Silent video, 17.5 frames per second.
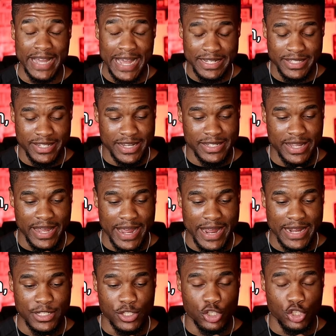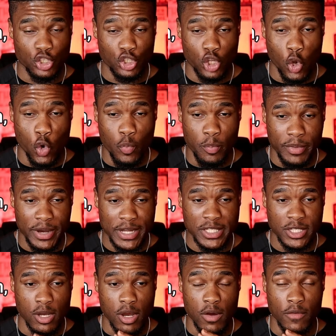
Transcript: That just adds so much